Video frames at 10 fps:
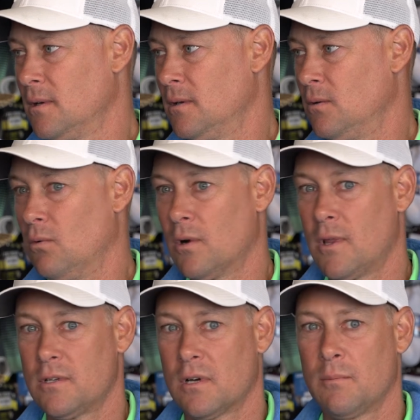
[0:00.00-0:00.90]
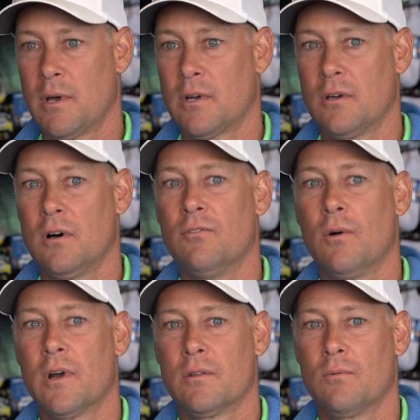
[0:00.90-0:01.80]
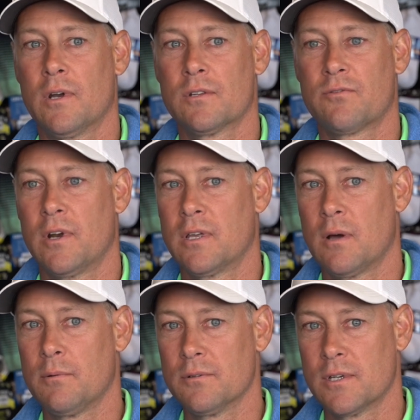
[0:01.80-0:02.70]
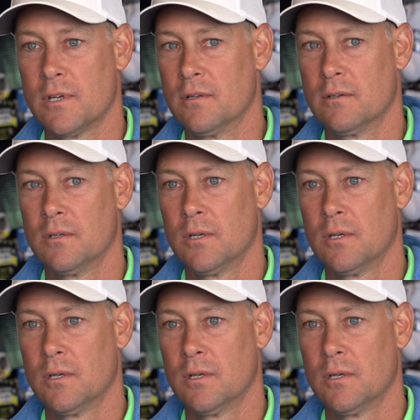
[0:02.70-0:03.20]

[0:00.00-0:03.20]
You know, what do they talk about in golf? Why, do, why does Freddie Couples hit it,